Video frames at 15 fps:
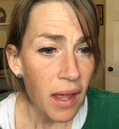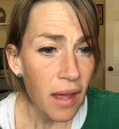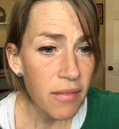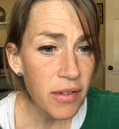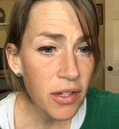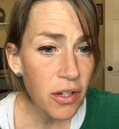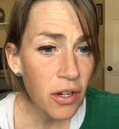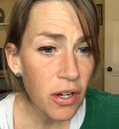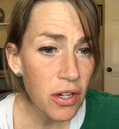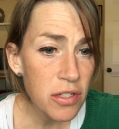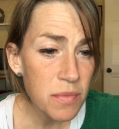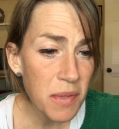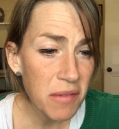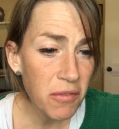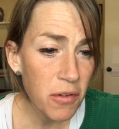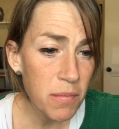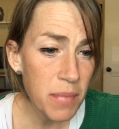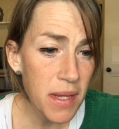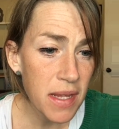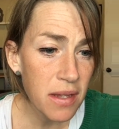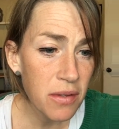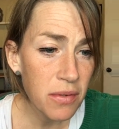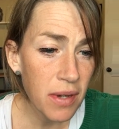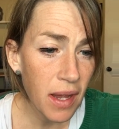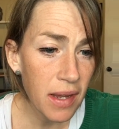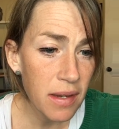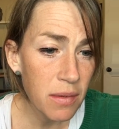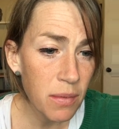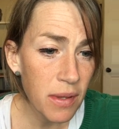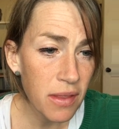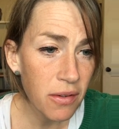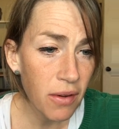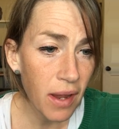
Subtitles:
have encouragement from being united with